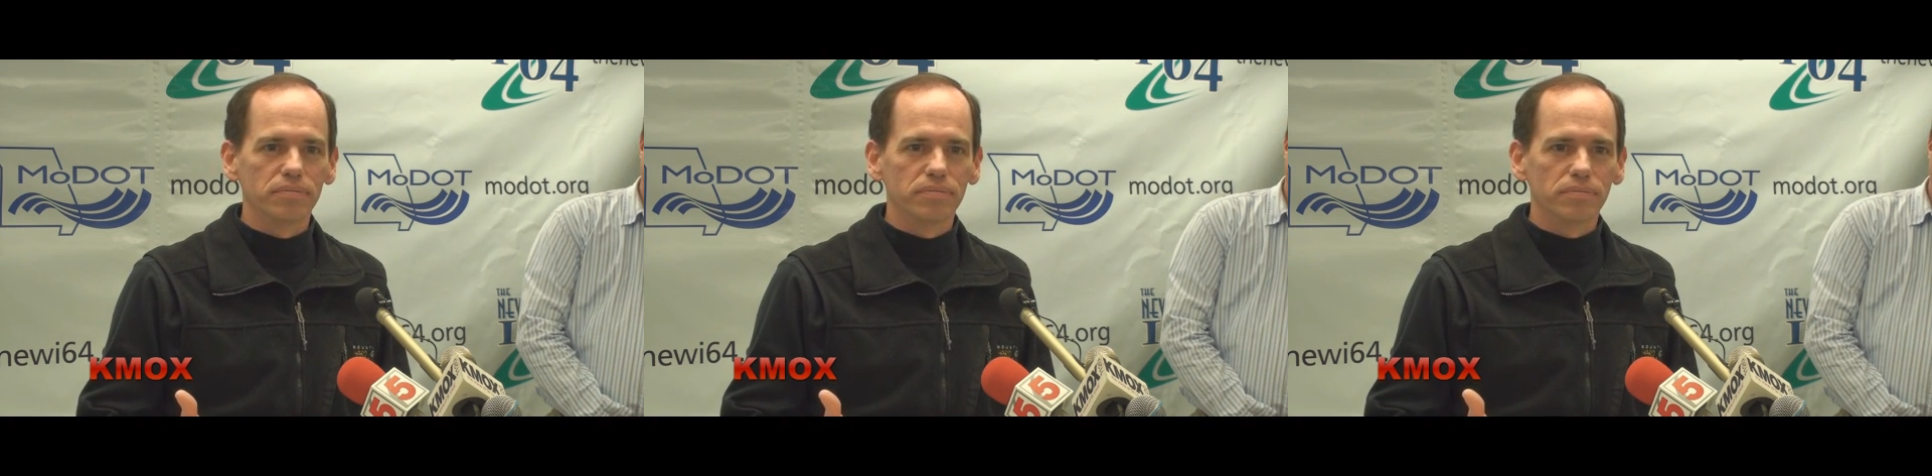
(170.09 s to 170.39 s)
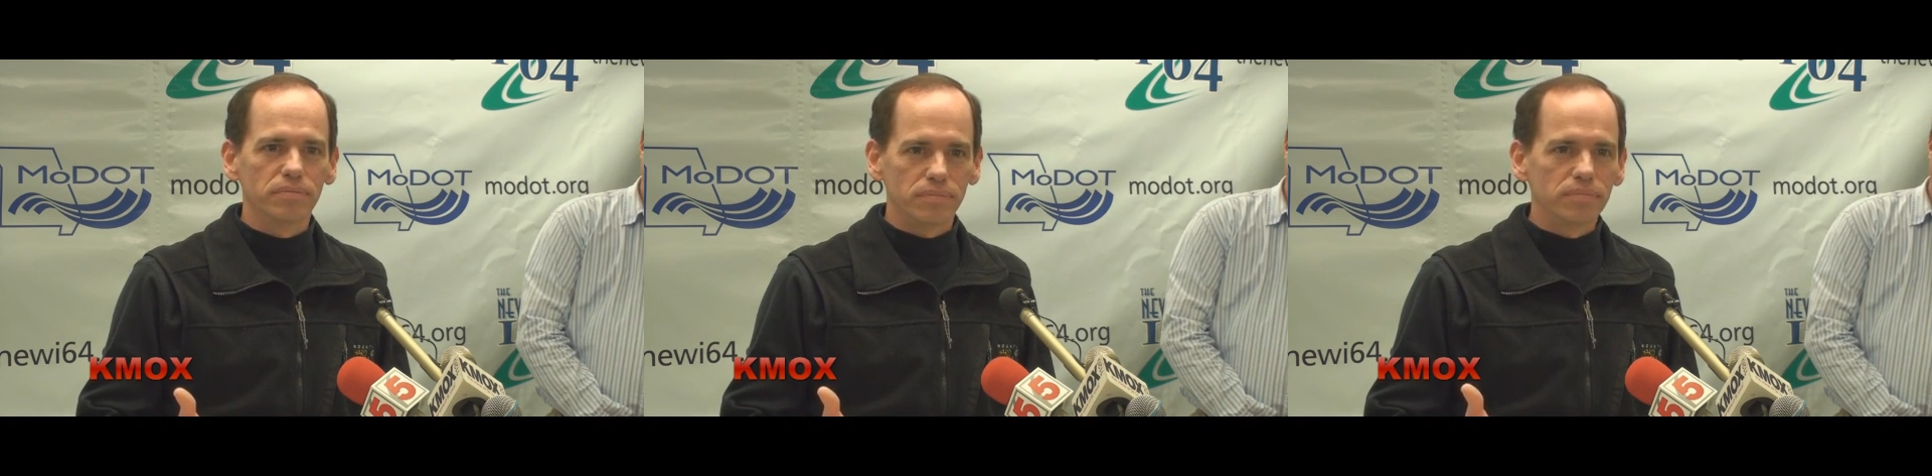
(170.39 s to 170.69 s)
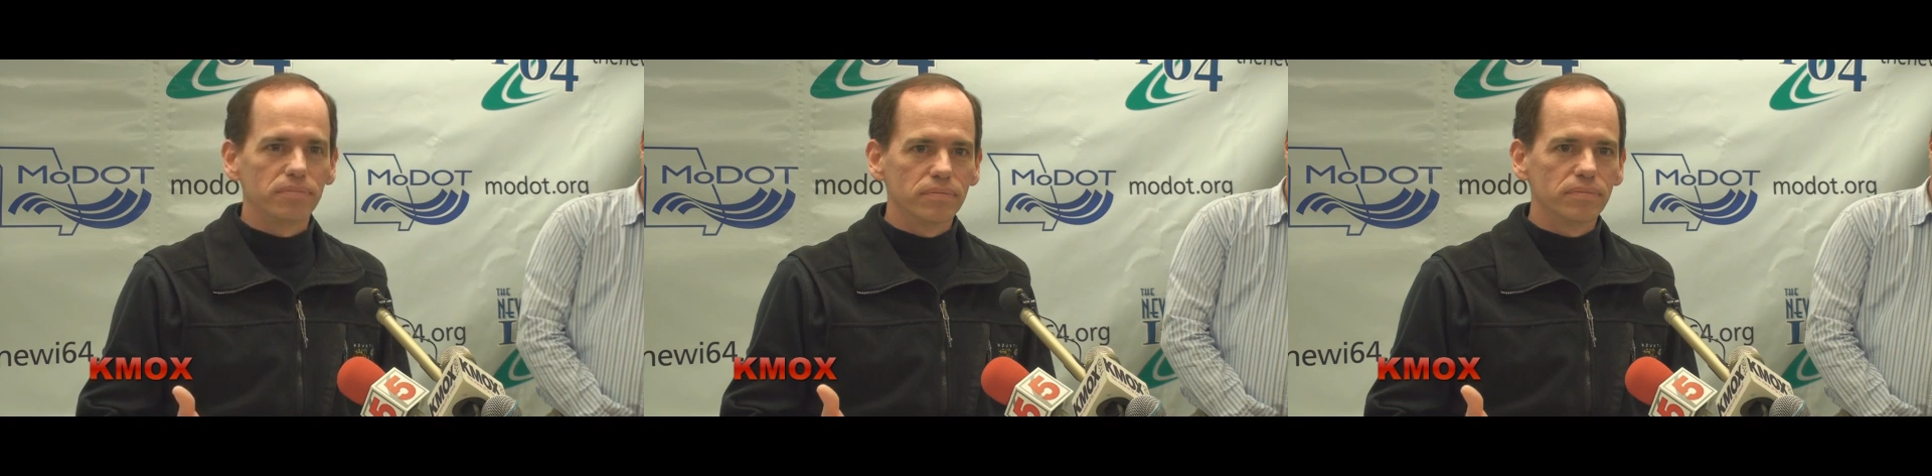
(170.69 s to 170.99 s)
Okay.
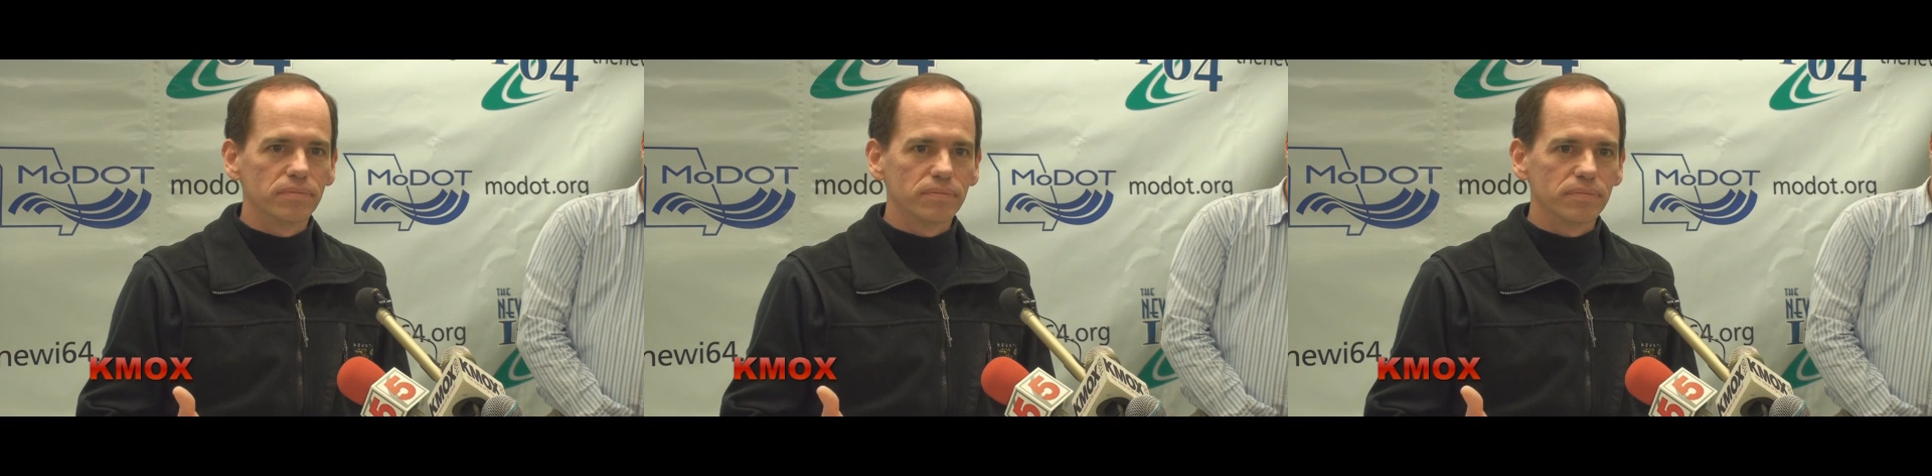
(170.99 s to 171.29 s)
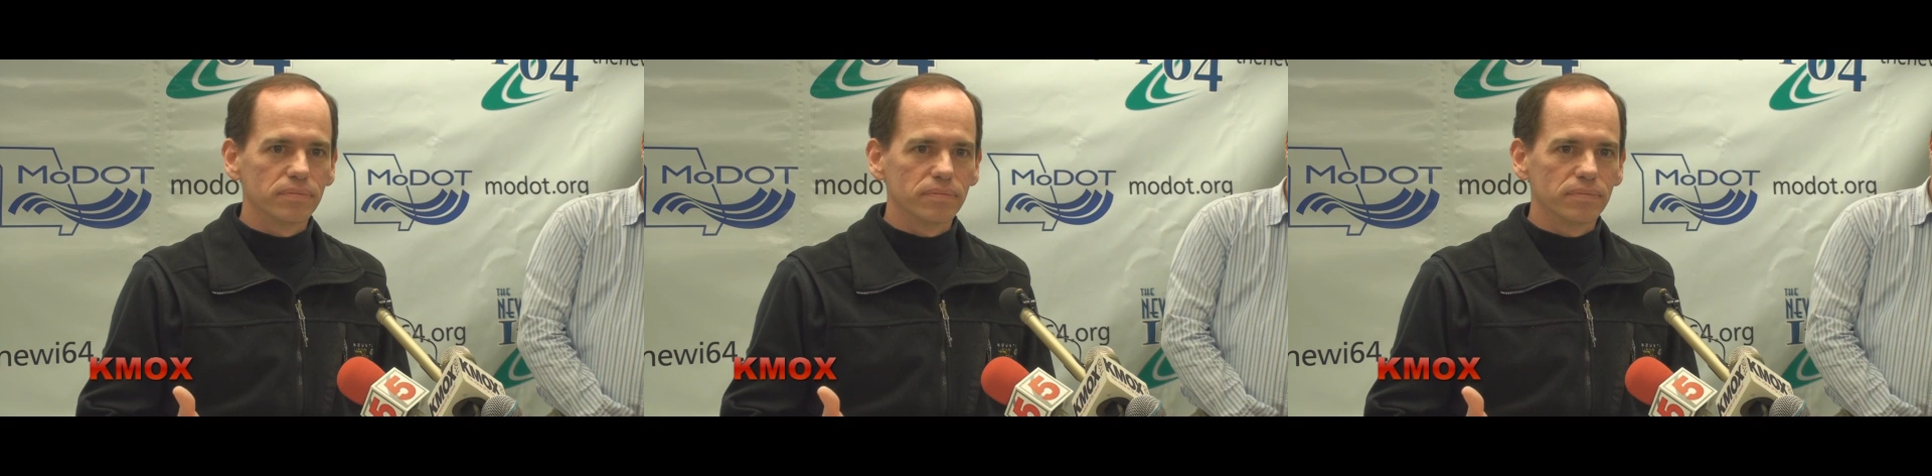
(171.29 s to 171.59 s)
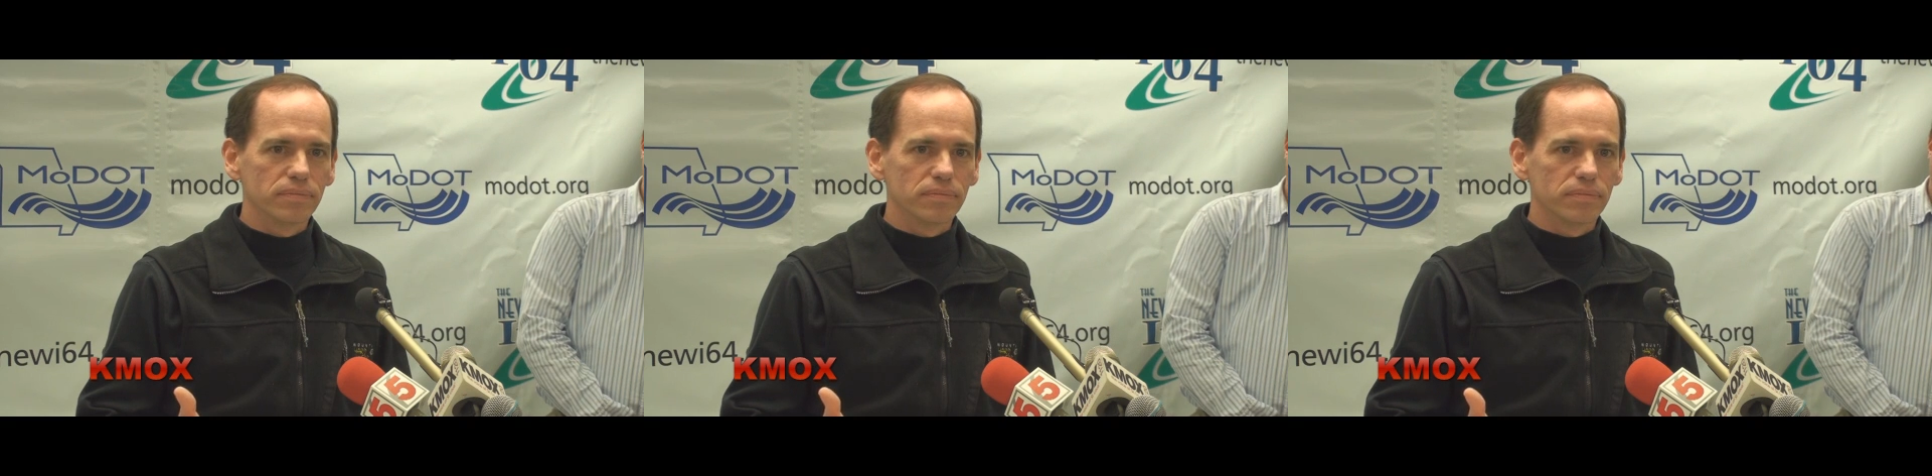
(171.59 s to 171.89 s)
Do you guys think
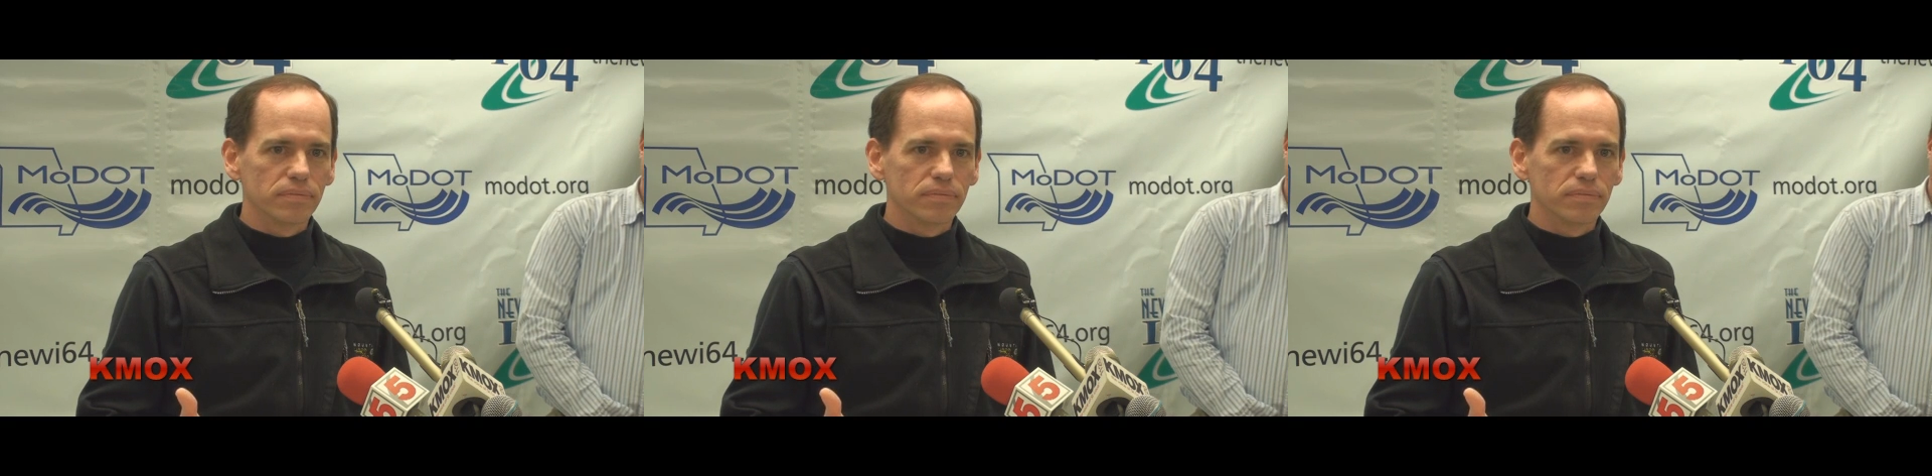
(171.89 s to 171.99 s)
that uh,